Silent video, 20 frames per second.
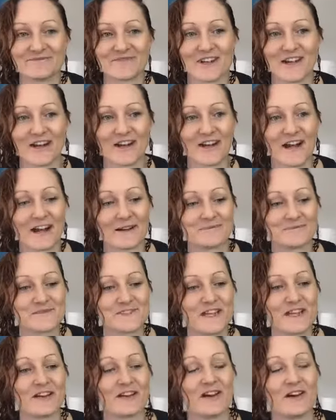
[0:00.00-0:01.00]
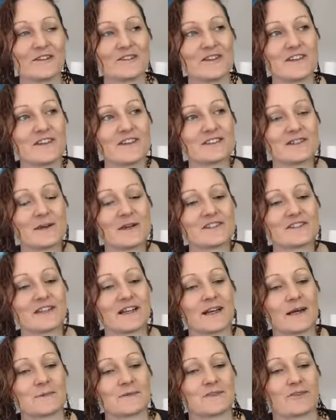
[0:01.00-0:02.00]
All right. So often this question
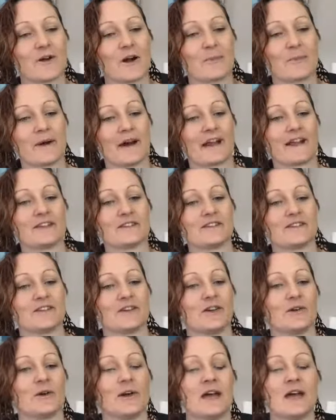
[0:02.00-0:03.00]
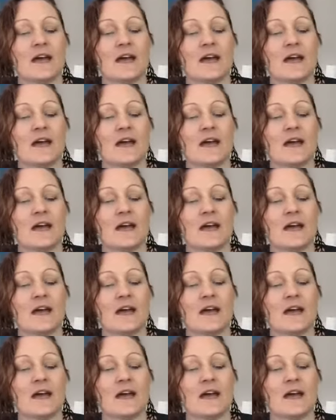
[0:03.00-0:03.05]
comes from practitioners who